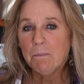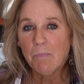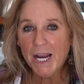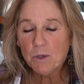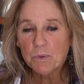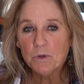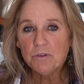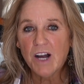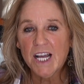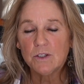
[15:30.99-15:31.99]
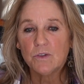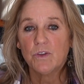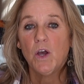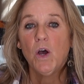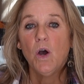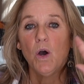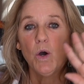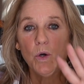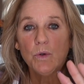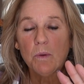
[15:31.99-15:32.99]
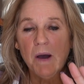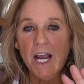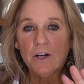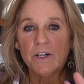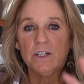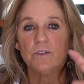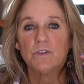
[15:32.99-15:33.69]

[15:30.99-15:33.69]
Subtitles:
buyer profiles, who the buyer is.